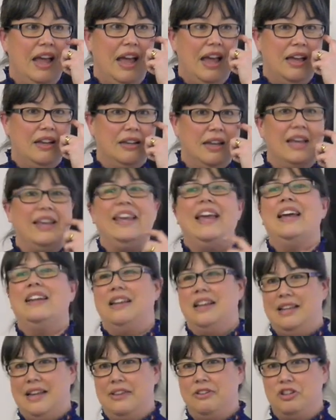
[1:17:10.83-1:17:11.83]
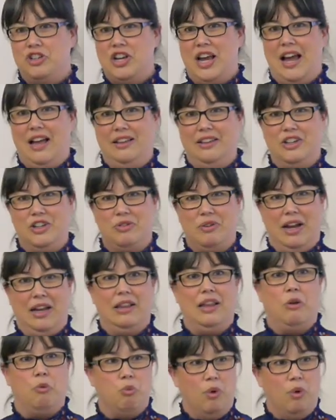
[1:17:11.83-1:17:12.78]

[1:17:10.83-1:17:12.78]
And again, another challenge, right? Like,